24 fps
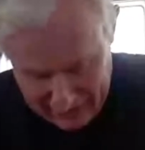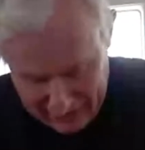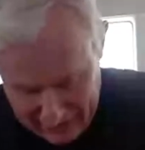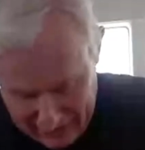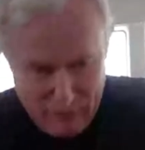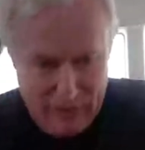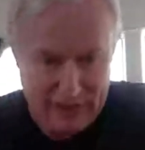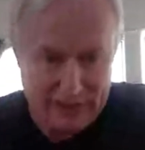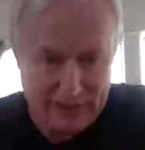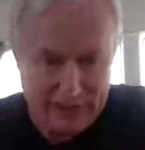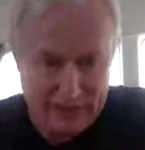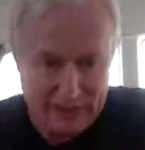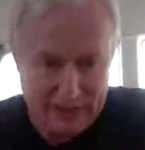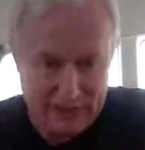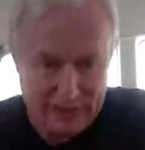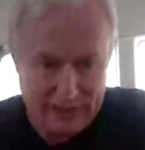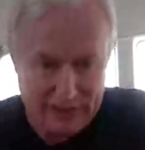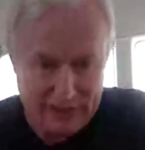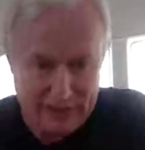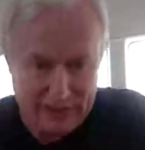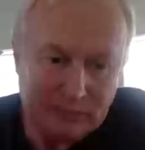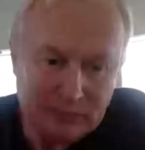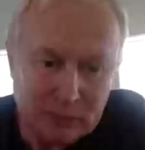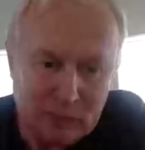kind of
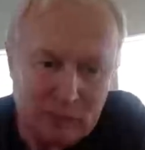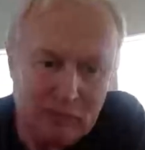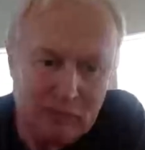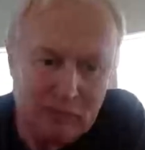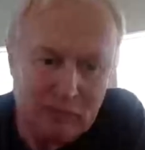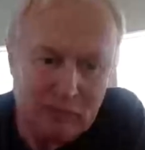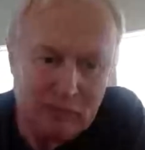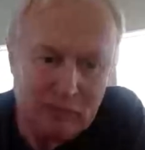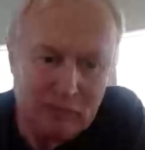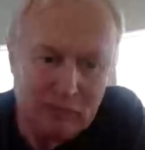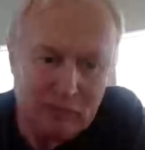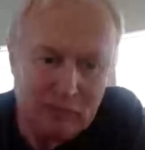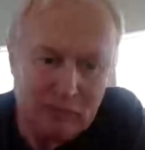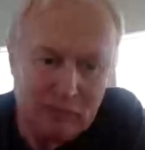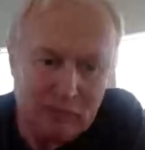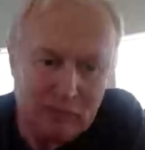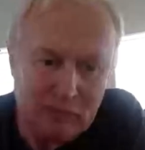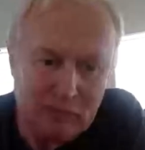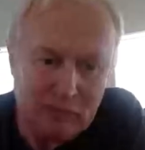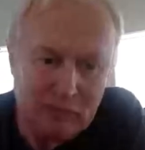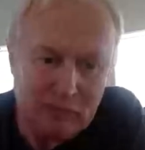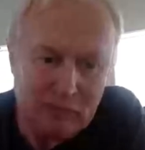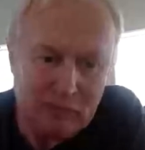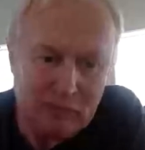reasoning,
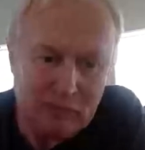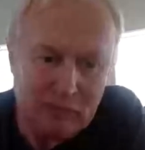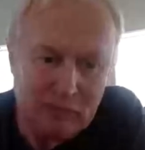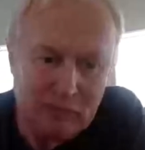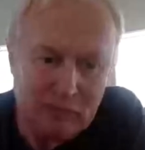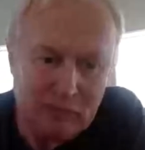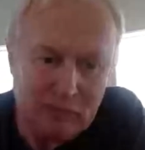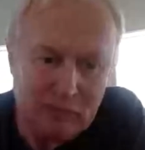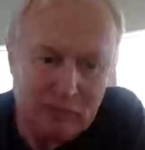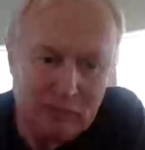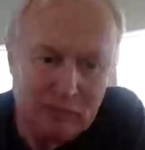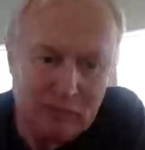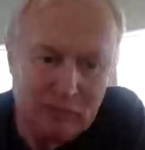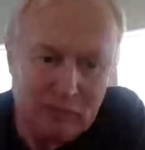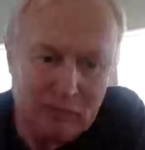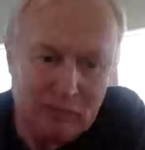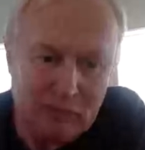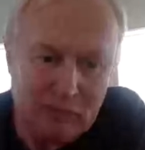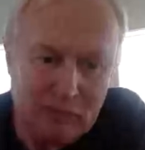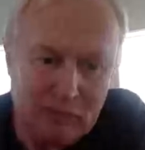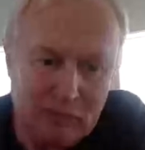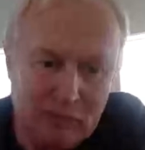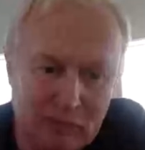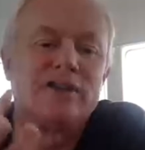then you say,
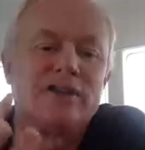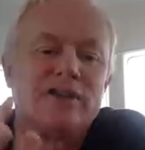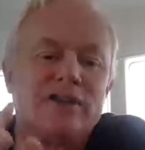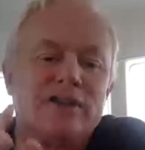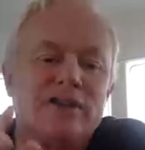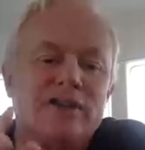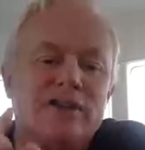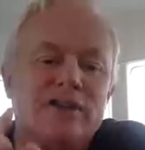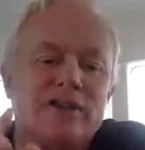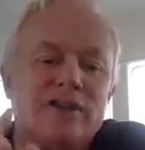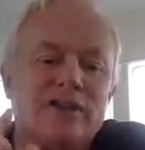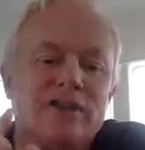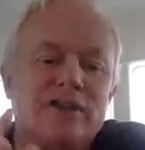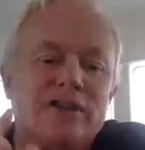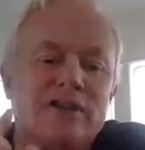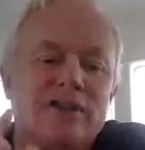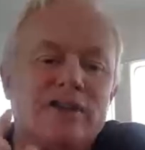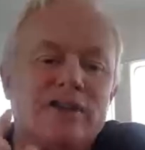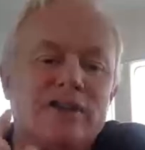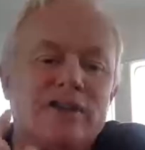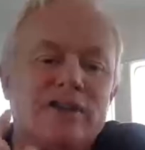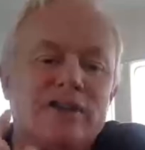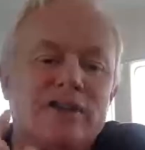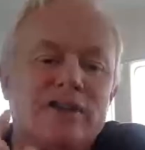how does the
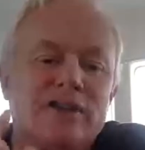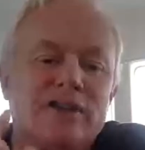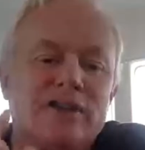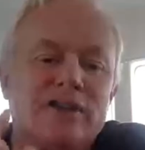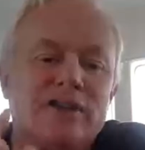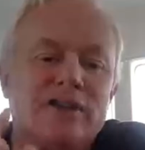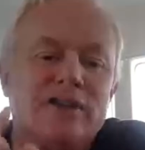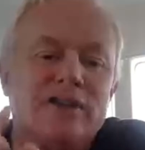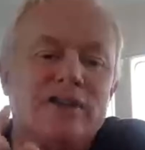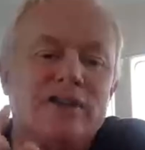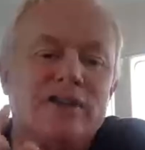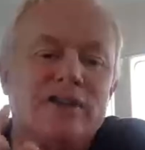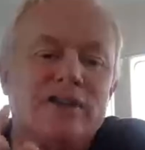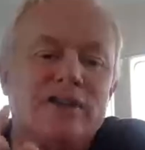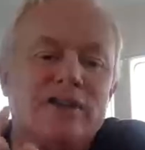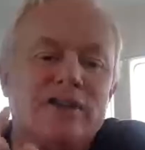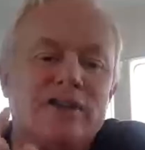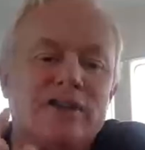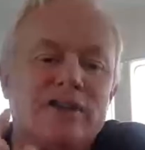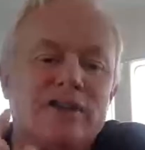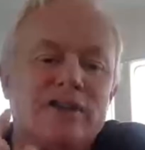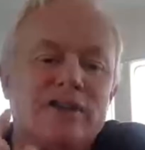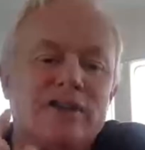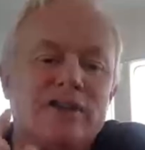two-year-old get to
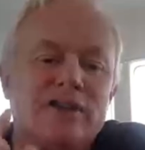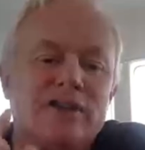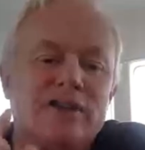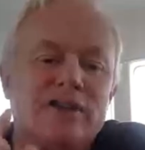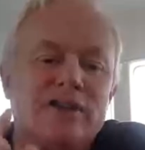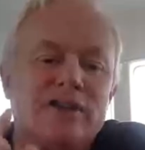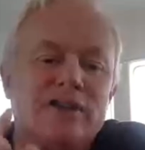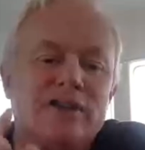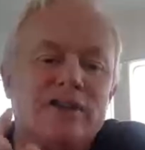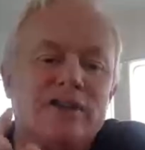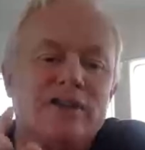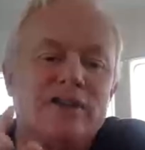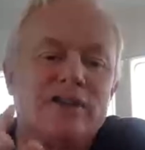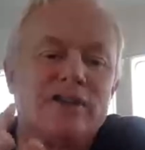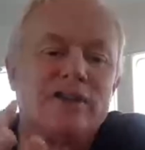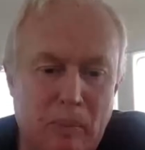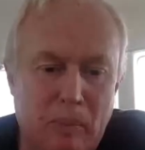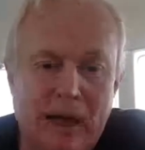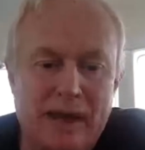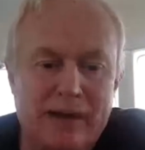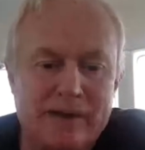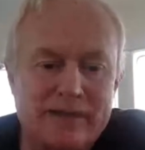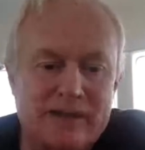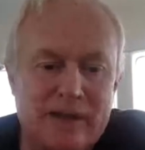that? Well, it
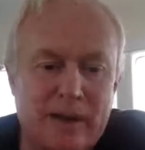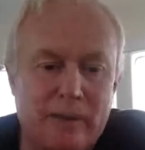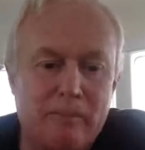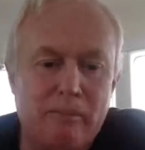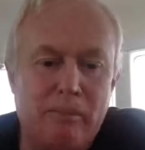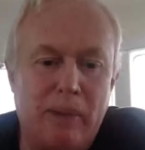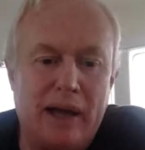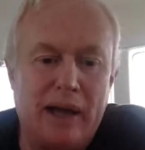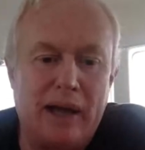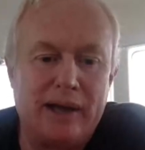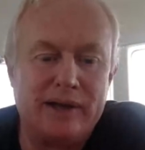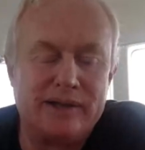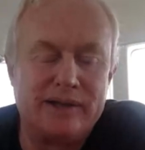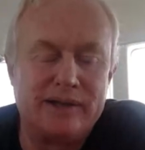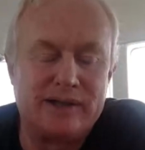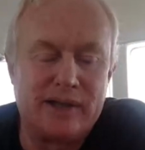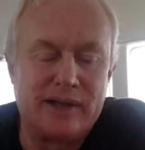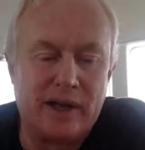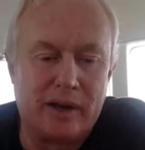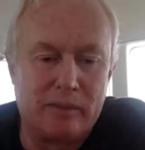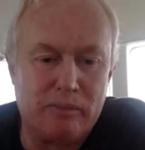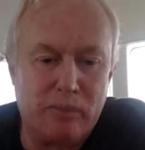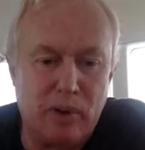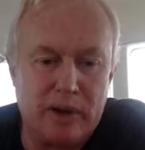must be applying
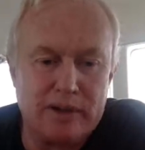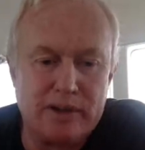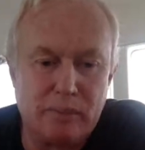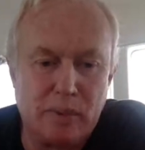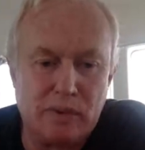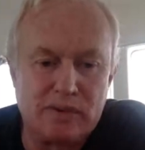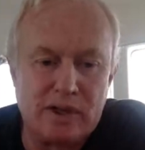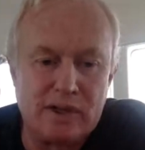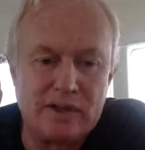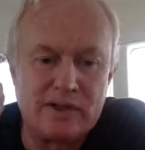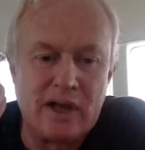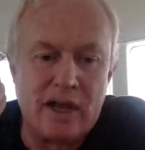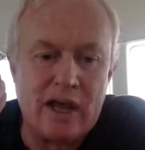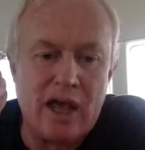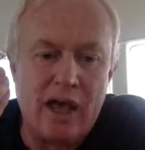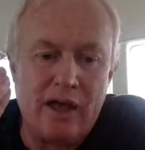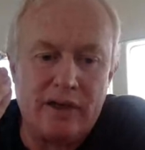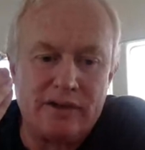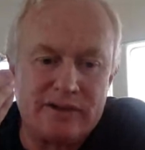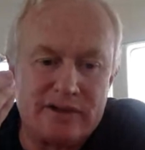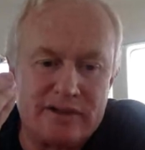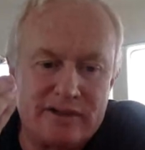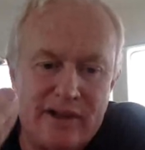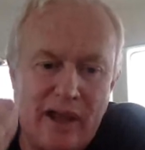some basic principles.
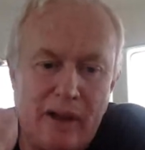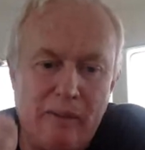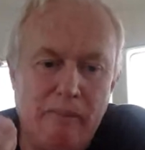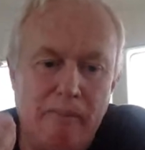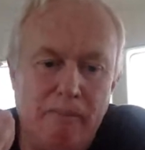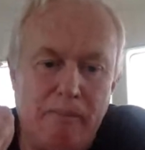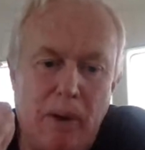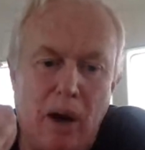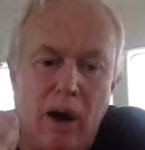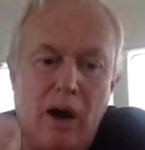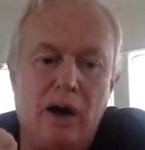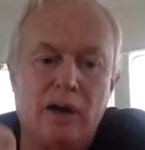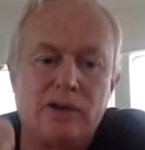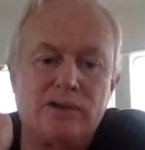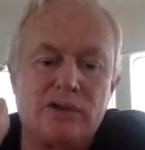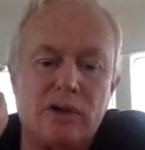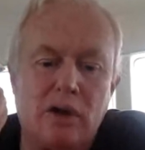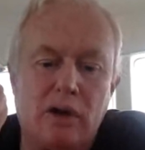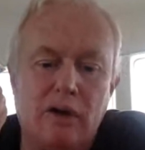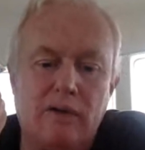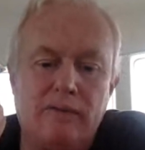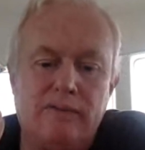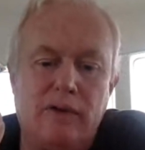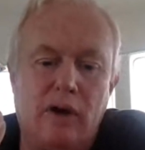Is some
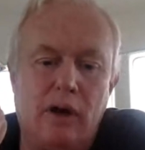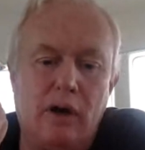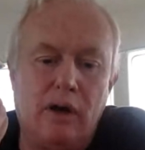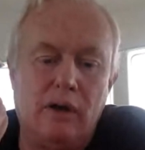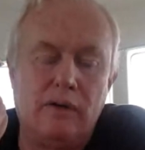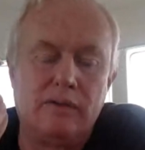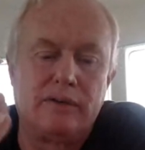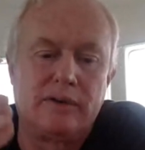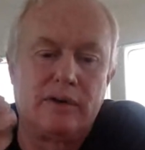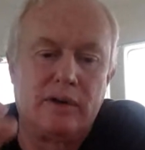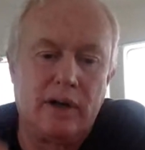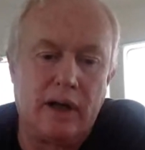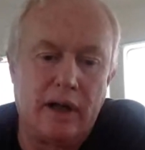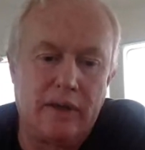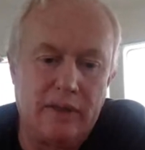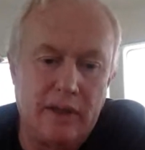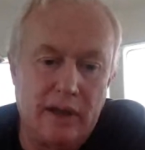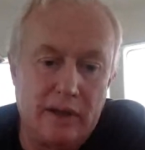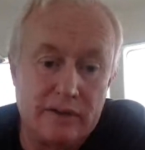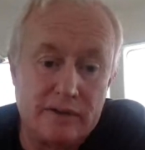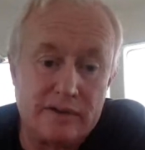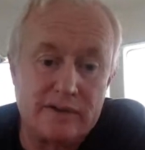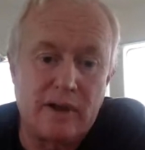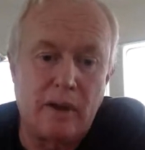parts are evolved
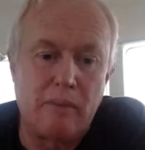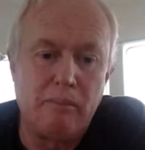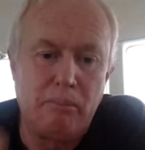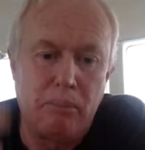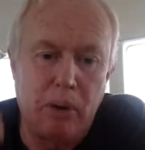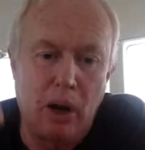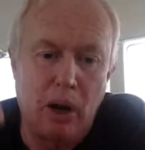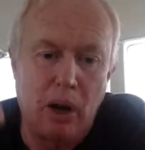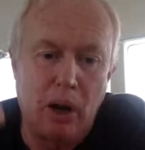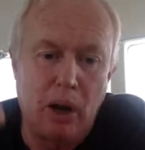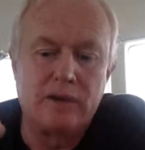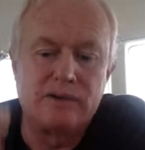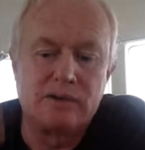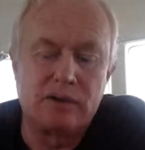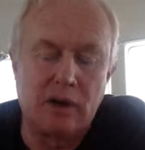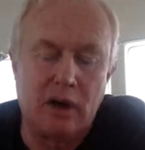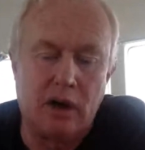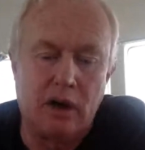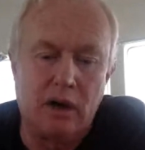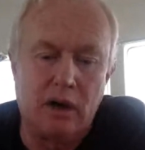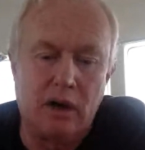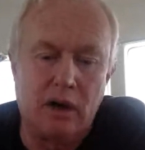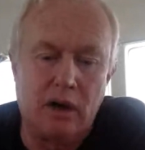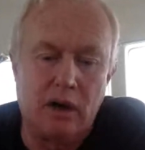and then some
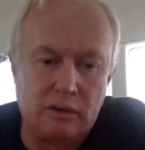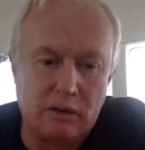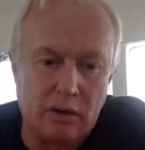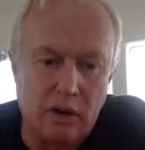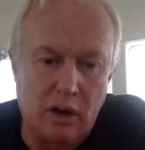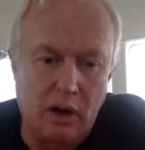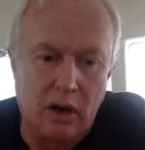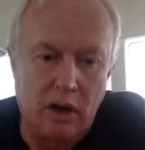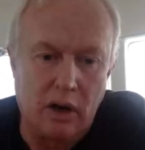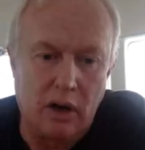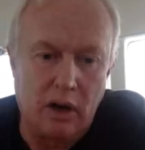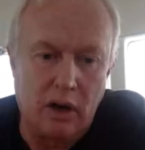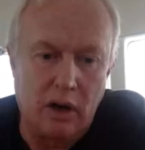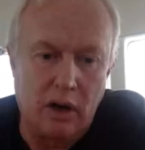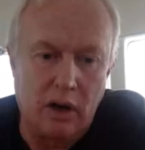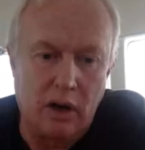parts are